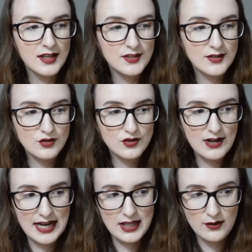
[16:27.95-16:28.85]
So
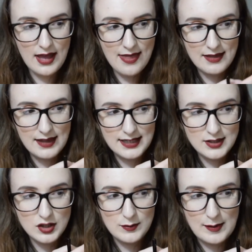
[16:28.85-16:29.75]
dry, you get that like
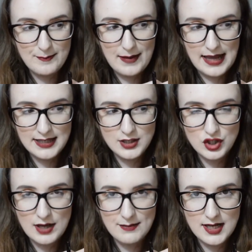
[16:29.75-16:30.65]
super base
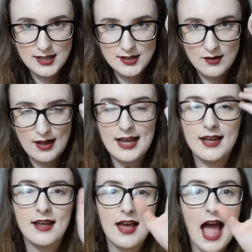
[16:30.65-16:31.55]
shimmer. So
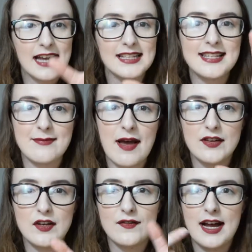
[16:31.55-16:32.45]
like I can see in my
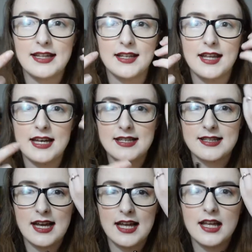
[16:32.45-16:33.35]
viewfinder that it's
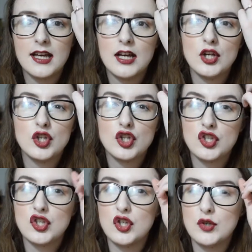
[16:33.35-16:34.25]
like
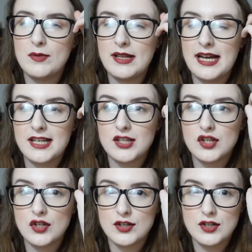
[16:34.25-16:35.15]
super like
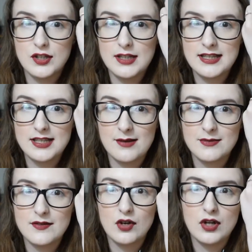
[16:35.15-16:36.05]
subtle in terms
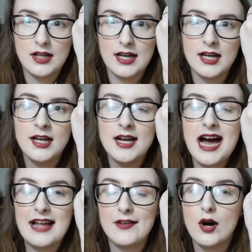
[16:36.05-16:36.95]
of colour
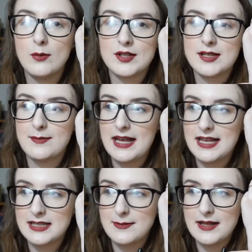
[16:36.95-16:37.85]
and almost
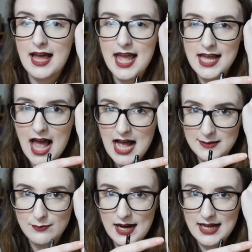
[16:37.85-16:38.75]
appears to be like as
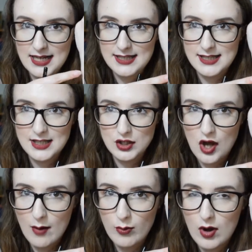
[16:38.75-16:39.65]
bright as the
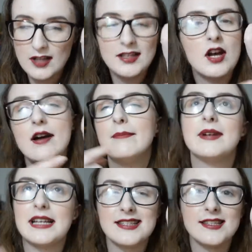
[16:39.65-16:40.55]
top one,
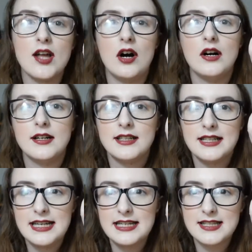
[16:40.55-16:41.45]
but it's not.
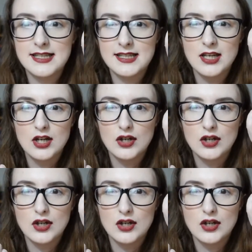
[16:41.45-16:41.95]
It's